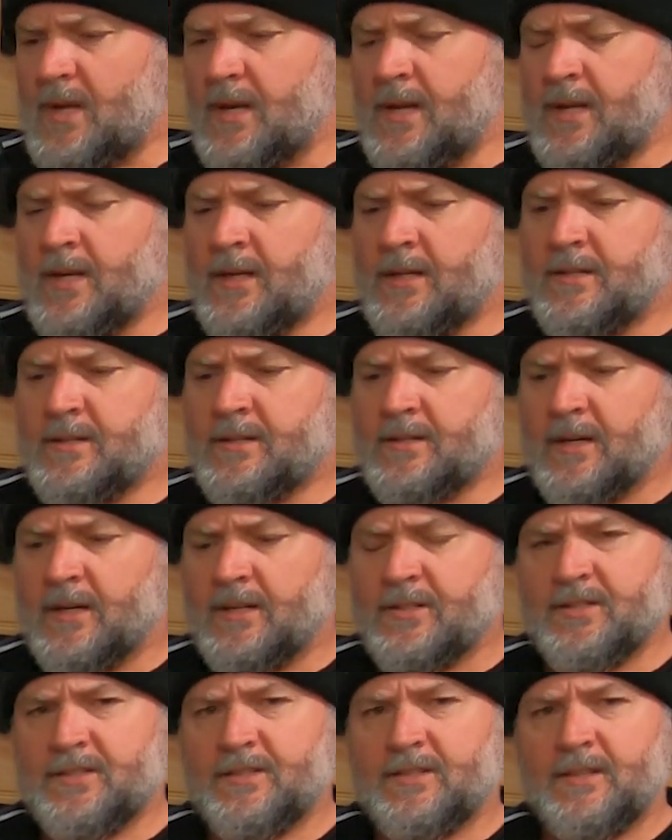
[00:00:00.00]
and
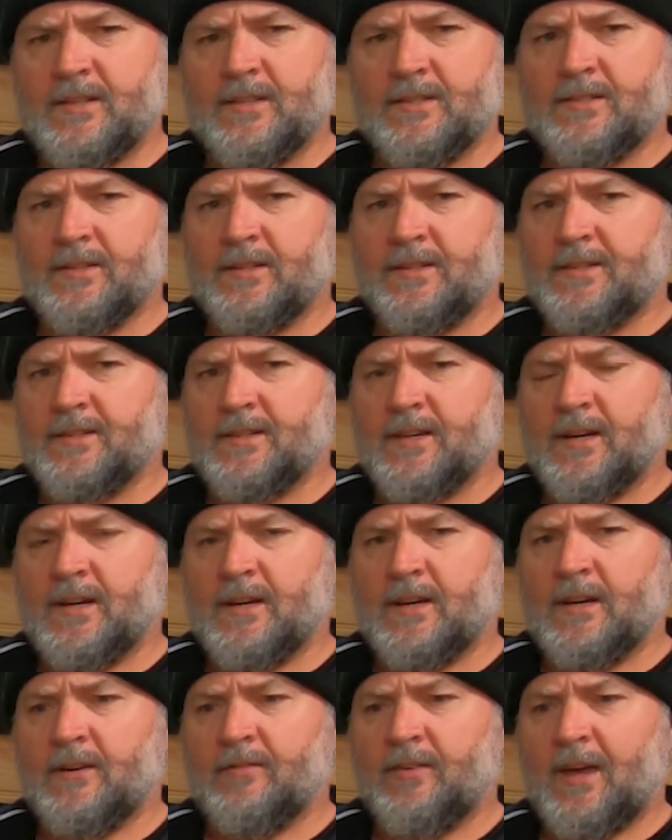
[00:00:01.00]
just things that
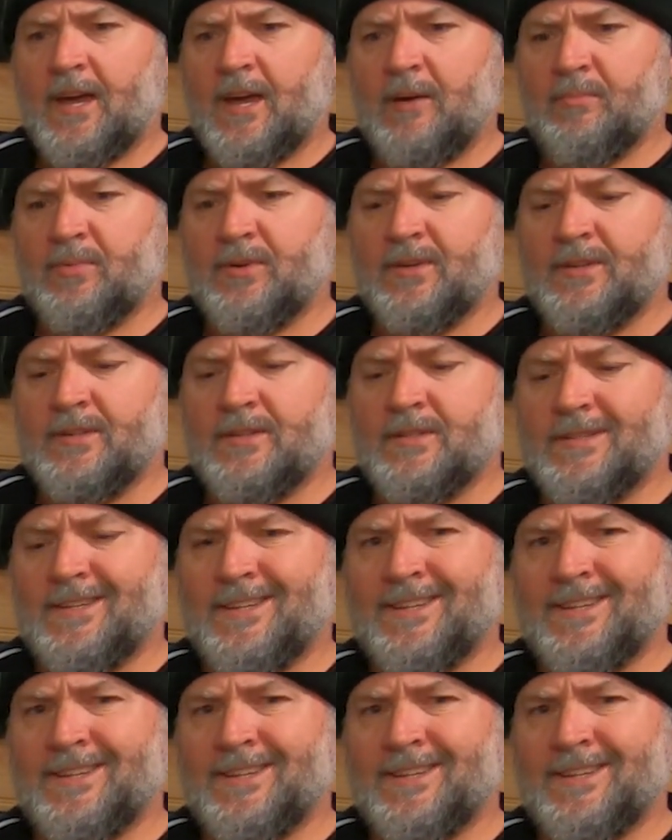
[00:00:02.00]
have happened